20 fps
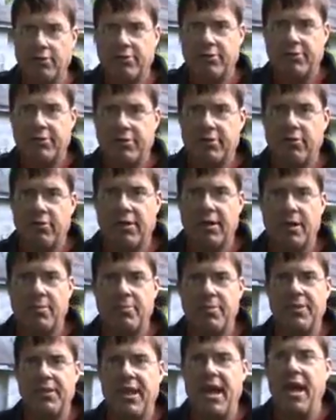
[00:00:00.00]
coaster; it's going
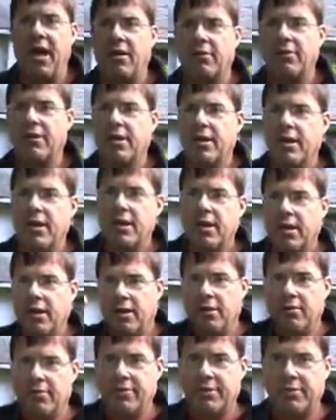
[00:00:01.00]
up and down,
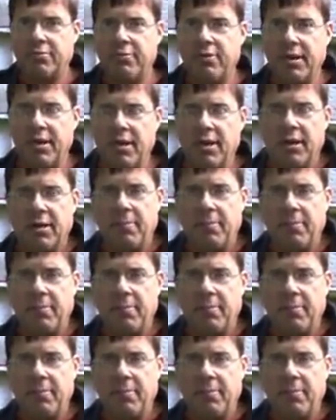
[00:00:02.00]
you know, and swing